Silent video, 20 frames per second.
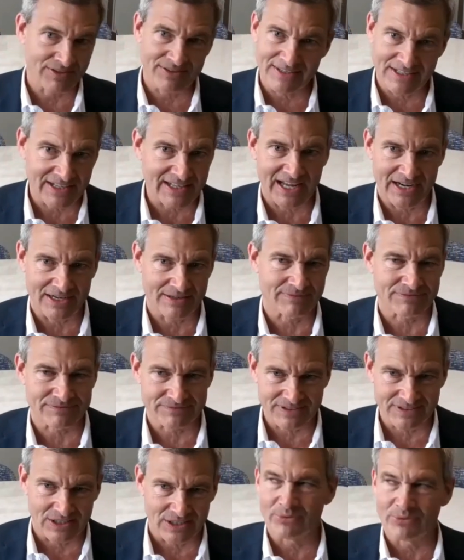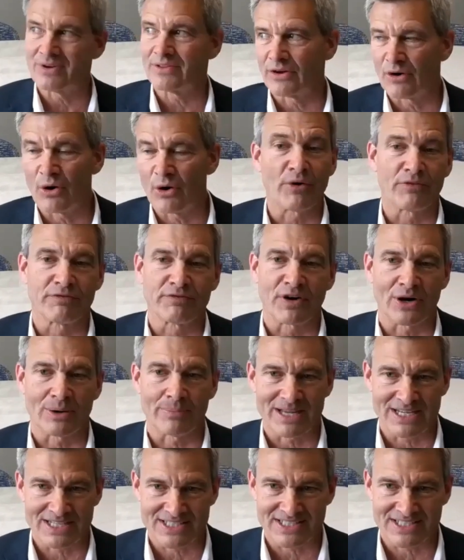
You think out of you know the whole firm